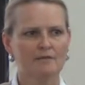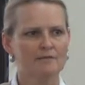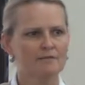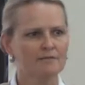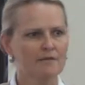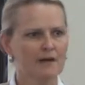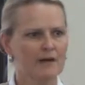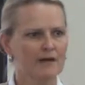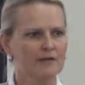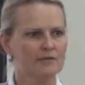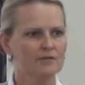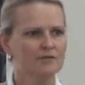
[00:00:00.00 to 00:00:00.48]
In
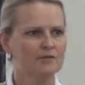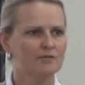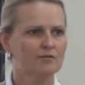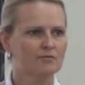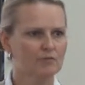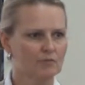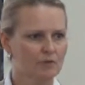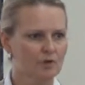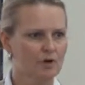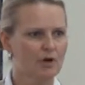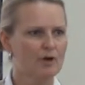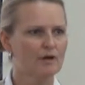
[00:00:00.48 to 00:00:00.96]
fact,
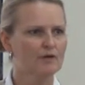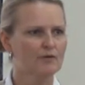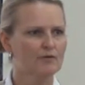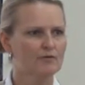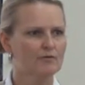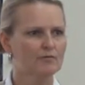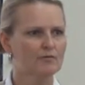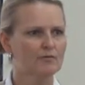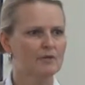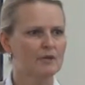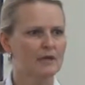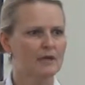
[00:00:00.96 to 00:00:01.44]
you could
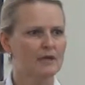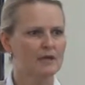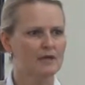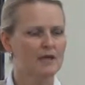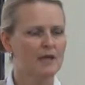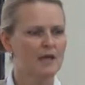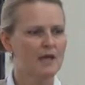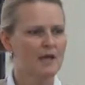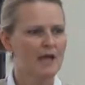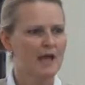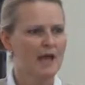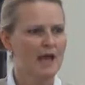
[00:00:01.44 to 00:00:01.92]
argue
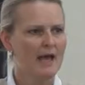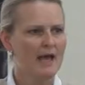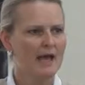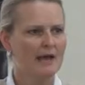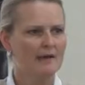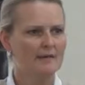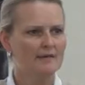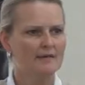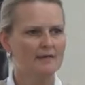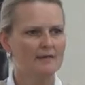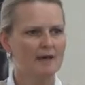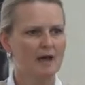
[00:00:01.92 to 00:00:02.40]
that
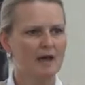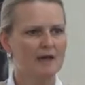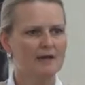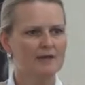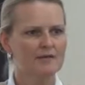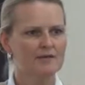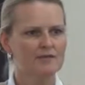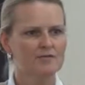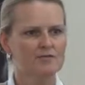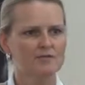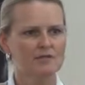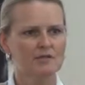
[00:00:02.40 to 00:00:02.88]
at the
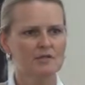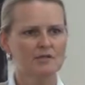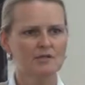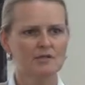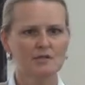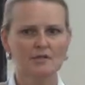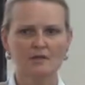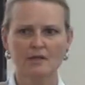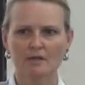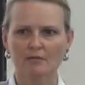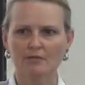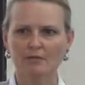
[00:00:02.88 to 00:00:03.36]
highest
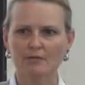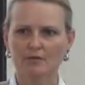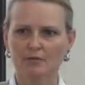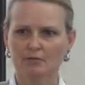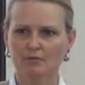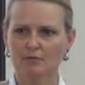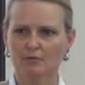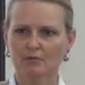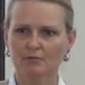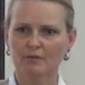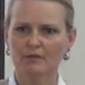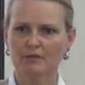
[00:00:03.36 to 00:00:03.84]
strategic level
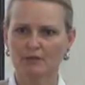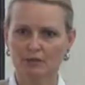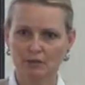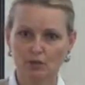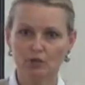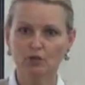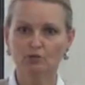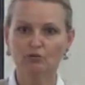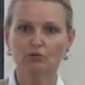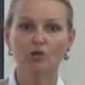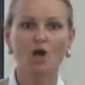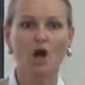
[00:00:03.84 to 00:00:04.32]
there were
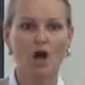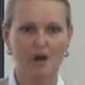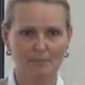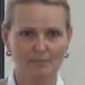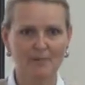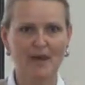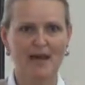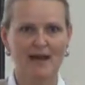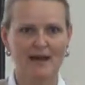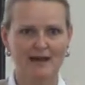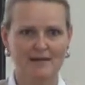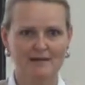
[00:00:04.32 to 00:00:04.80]
really two
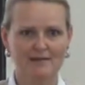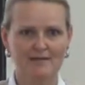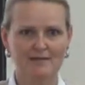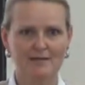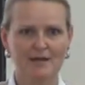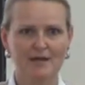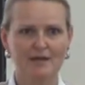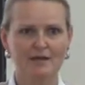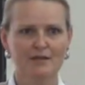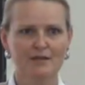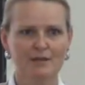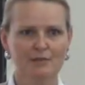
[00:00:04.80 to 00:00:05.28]

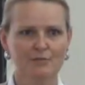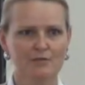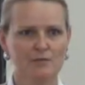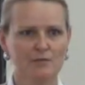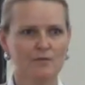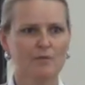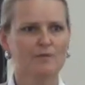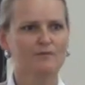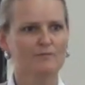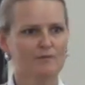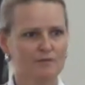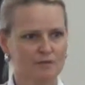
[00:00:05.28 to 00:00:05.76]
compacts. There
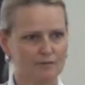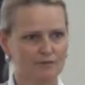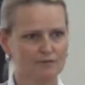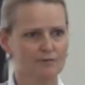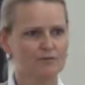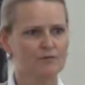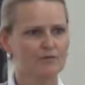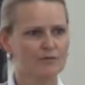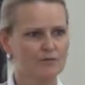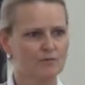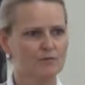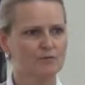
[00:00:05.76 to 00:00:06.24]
was one for the
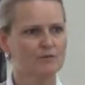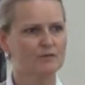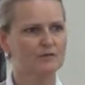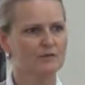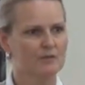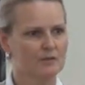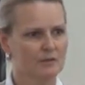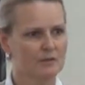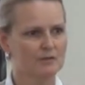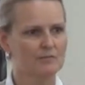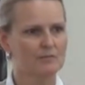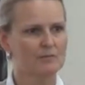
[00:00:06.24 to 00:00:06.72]
first
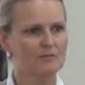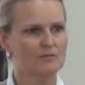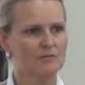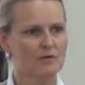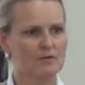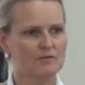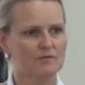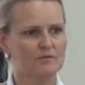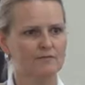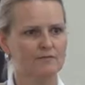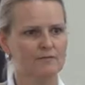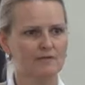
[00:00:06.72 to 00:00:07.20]
world and there was
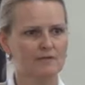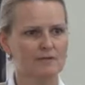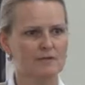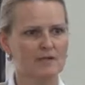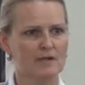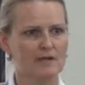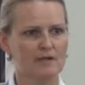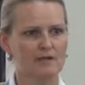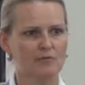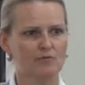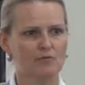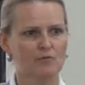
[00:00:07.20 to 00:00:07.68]
one for the
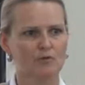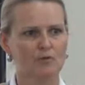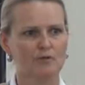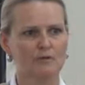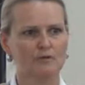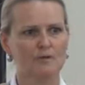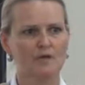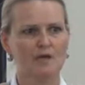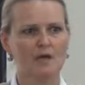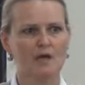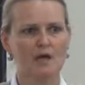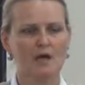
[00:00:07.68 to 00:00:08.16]
second
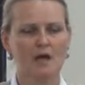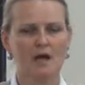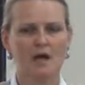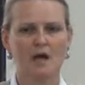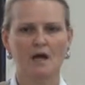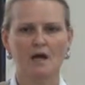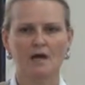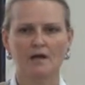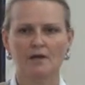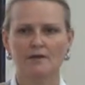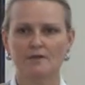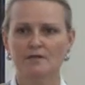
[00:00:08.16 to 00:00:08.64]
world.
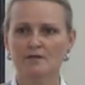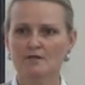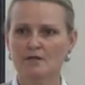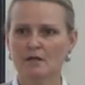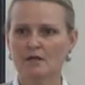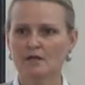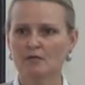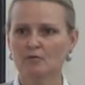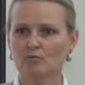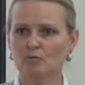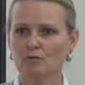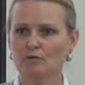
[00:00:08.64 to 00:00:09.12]
The
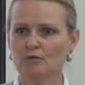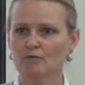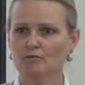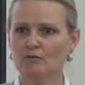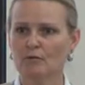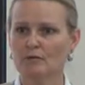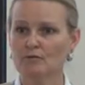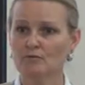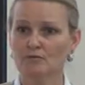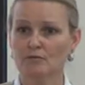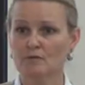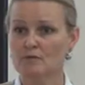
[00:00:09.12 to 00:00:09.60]
second
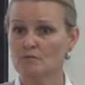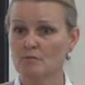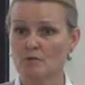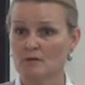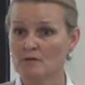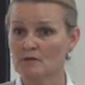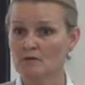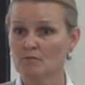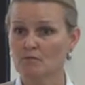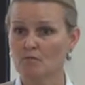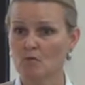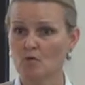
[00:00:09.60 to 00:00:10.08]
world one was
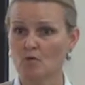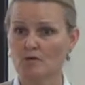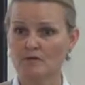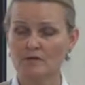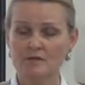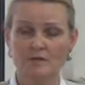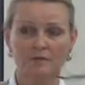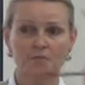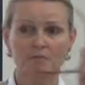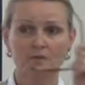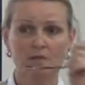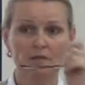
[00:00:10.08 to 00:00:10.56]
much
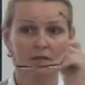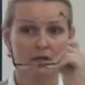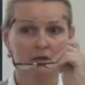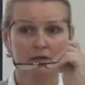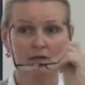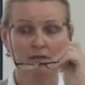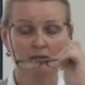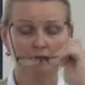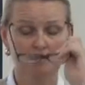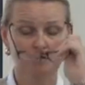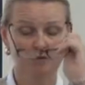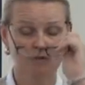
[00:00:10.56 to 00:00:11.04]
more
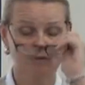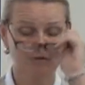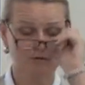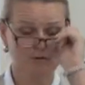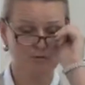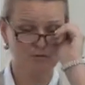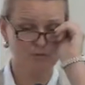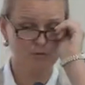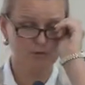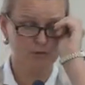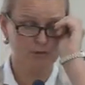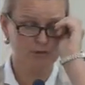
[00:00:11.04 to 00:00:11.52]
sympathetic to the
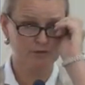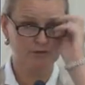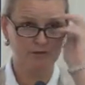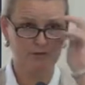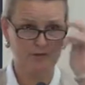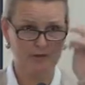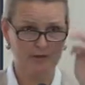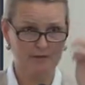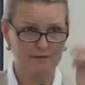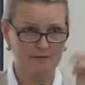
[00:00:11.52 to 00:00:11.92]
third world.